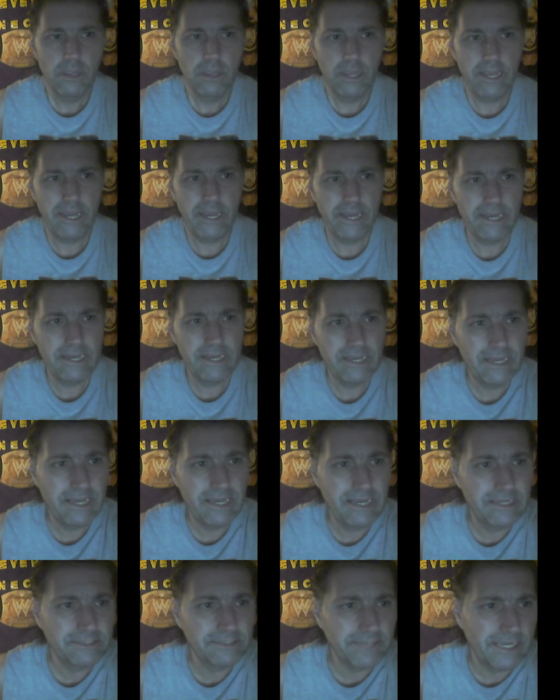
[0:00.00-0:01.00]

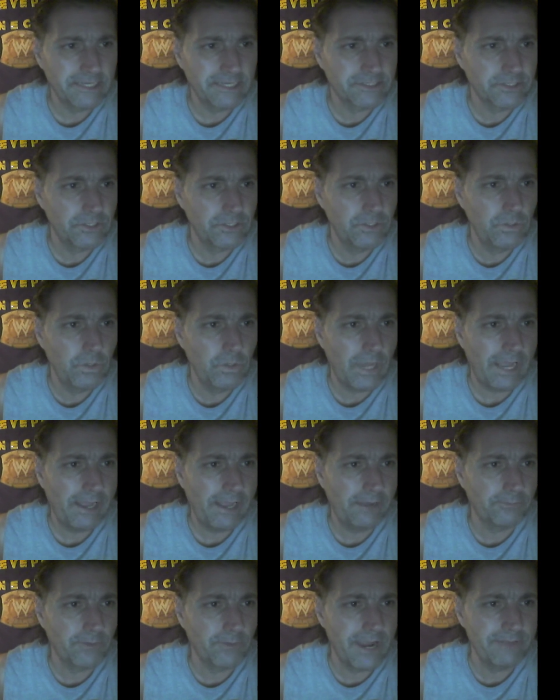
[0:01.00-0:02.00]
Uh, thanks to
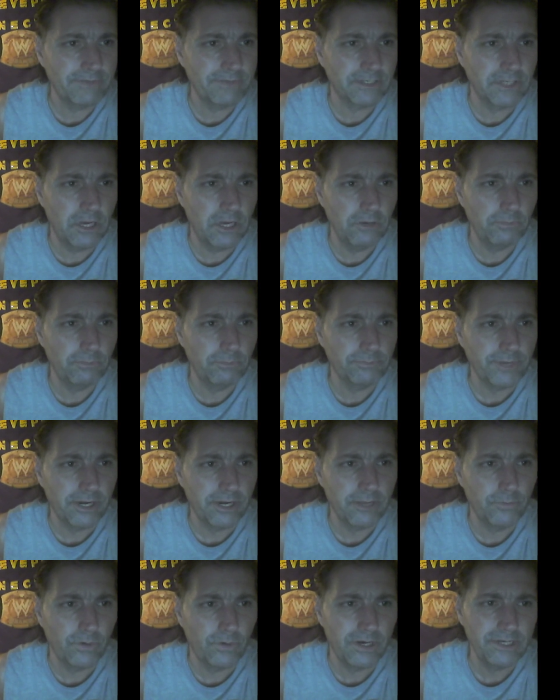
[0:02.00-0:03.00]
at Raven Lope
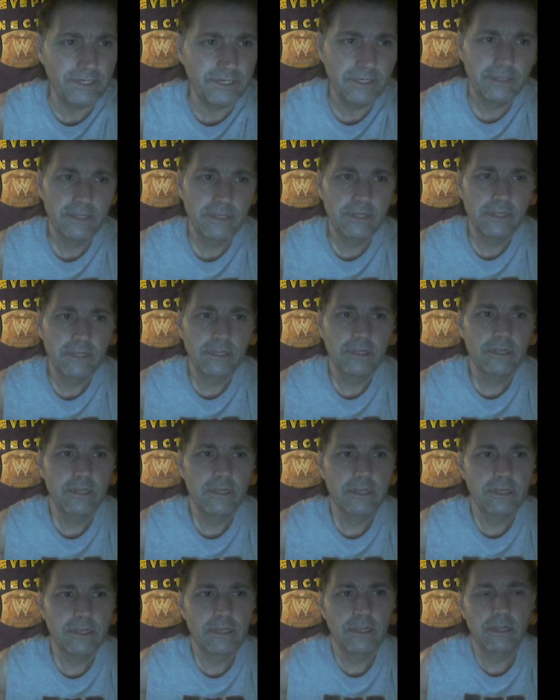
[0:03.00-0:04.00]
31
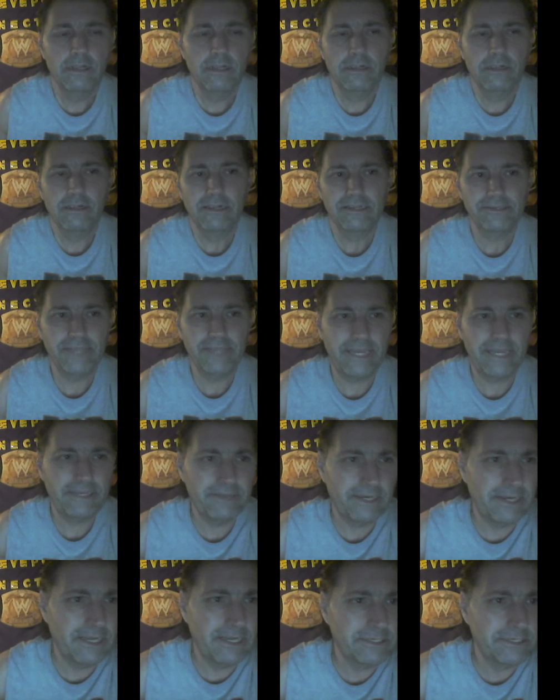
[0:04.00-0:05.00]
said
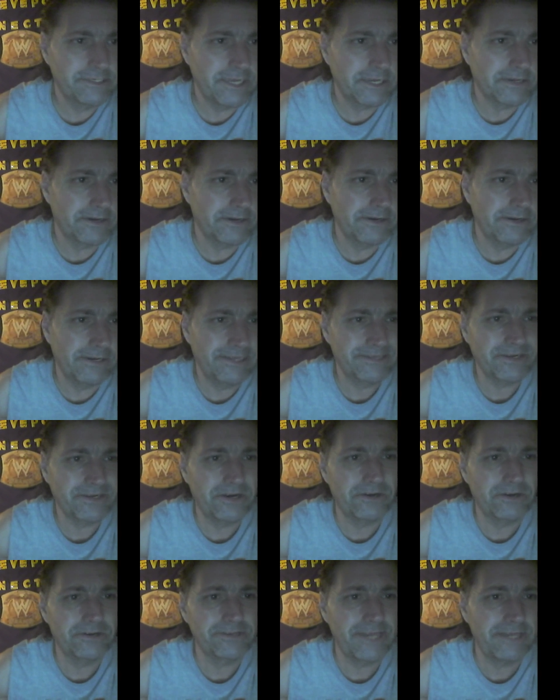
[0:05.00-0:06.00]
that uh, Ziggler as
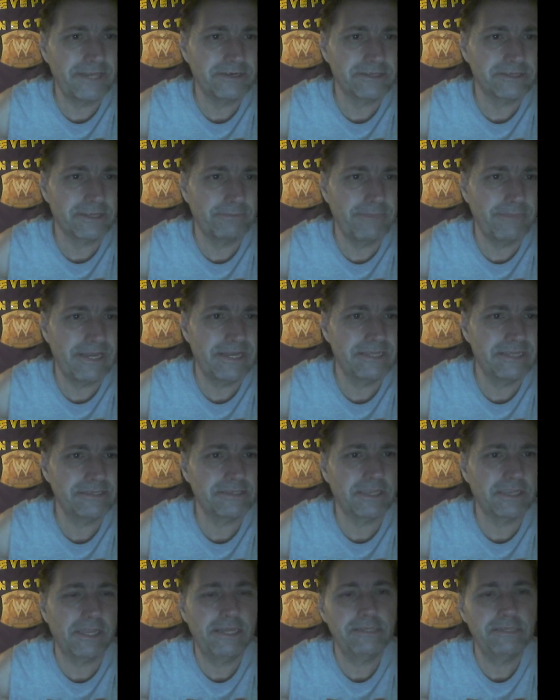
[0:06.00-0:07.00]
Colonel Sanders and
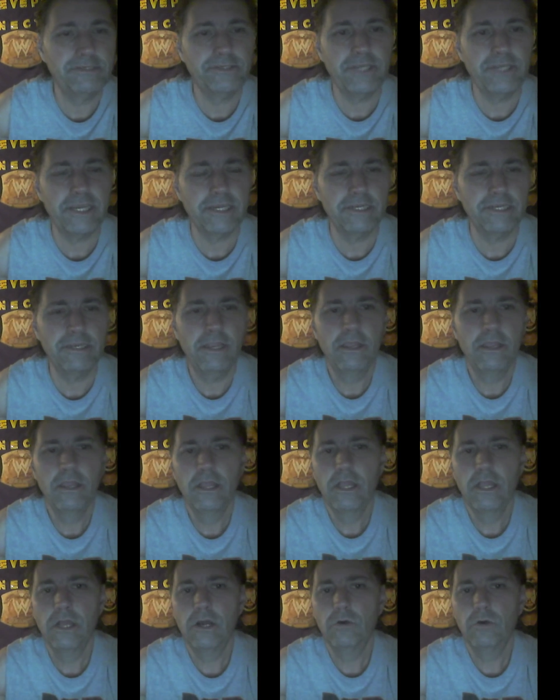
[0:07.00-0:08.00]
Miz as Chicken
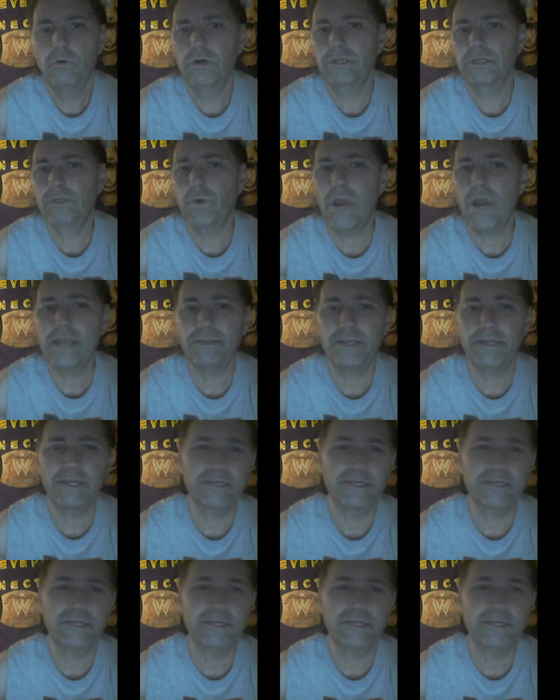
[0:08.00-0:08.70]
was quite the